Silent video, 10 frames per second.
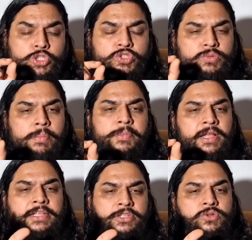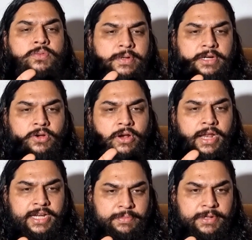Duswapna. There is no word called
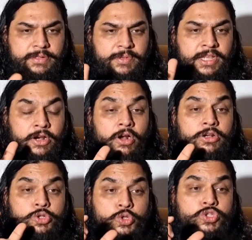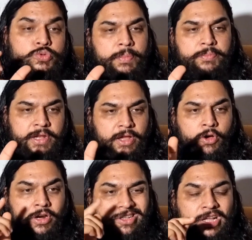nightmare, but they are called Duswapna
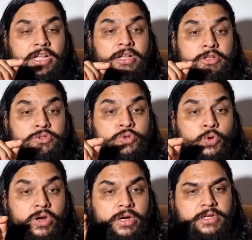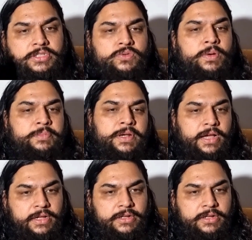or Durswapna.